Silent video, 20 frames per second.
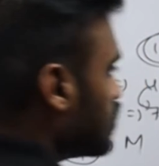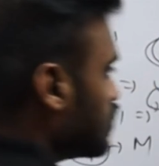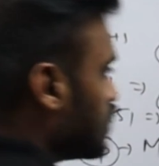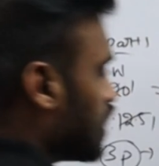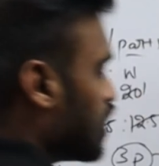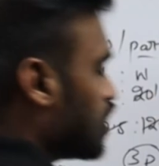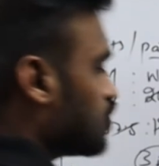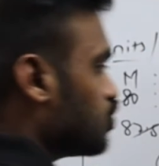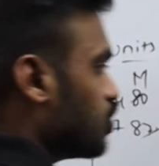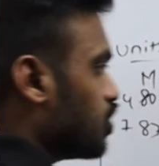
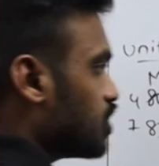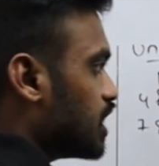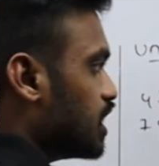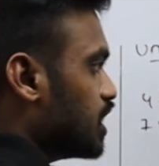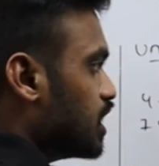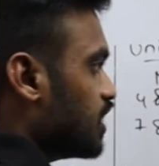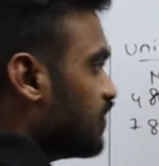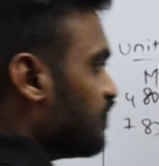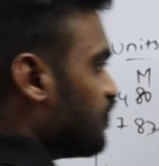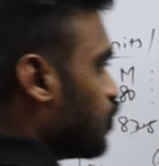There are
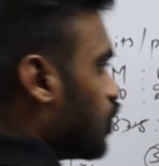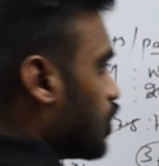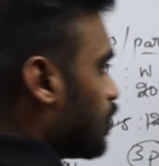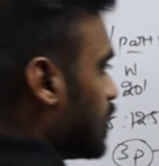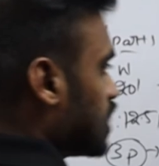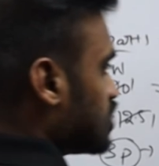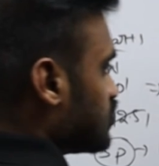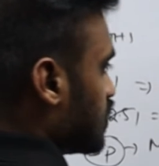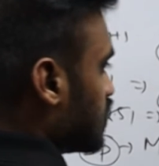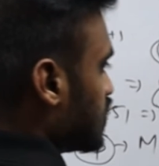totally 4
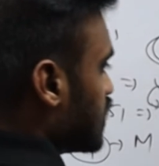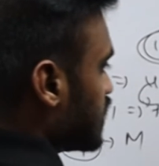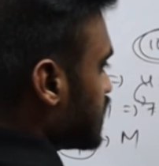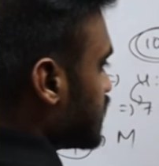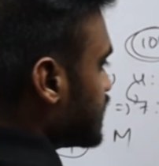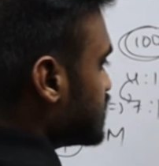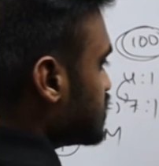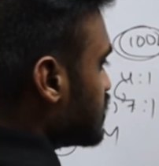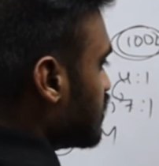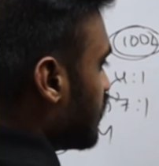plus 1, that
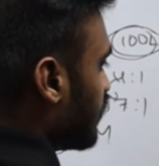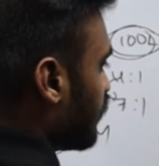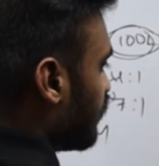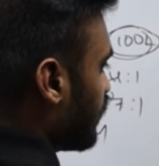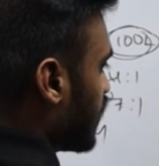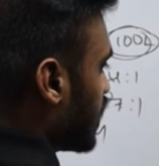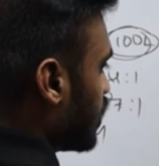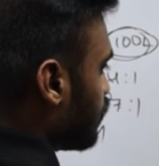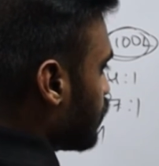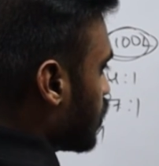is
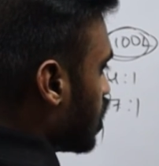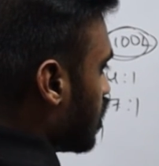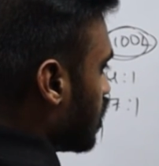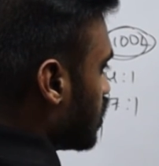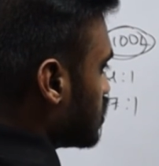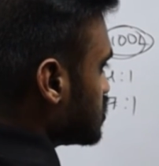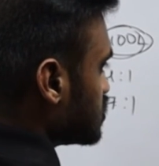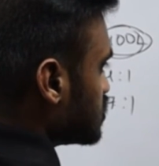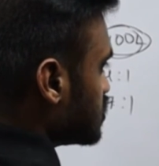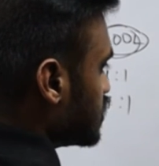5
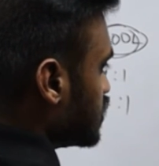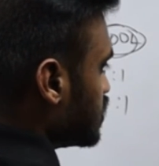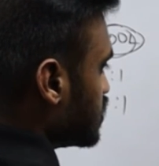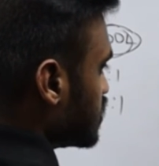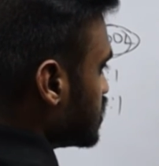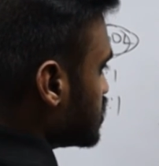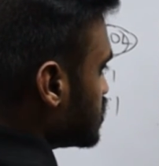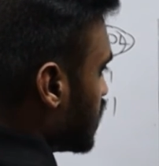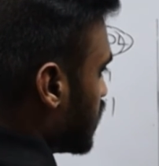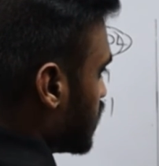parts in
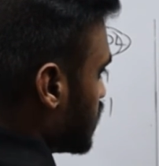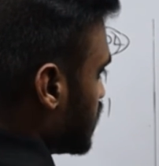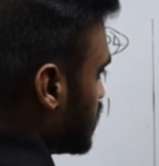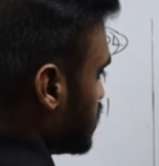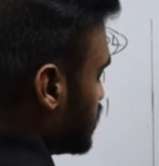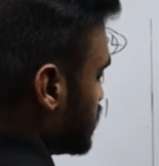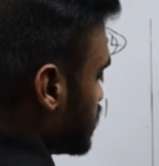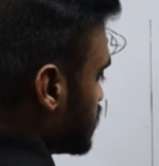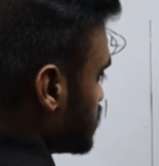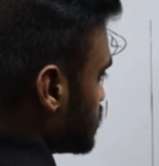this 100
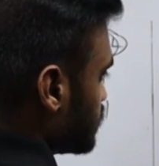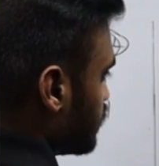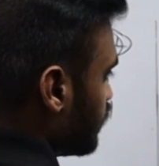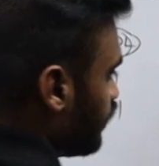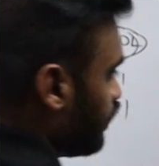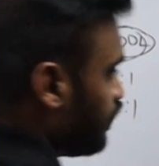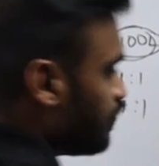liters.